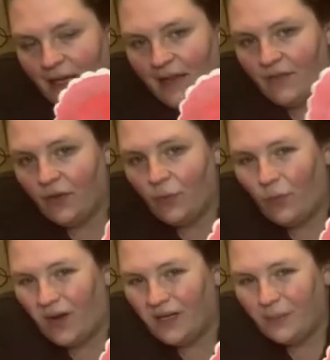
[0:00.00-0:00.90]
If you
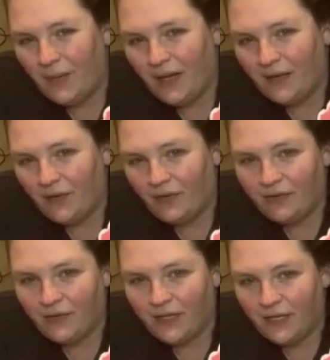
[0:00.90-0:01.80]
want to paint
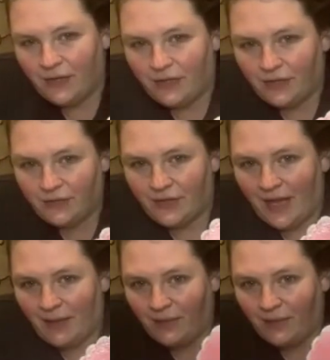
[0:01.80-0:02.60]
over it, you can do that,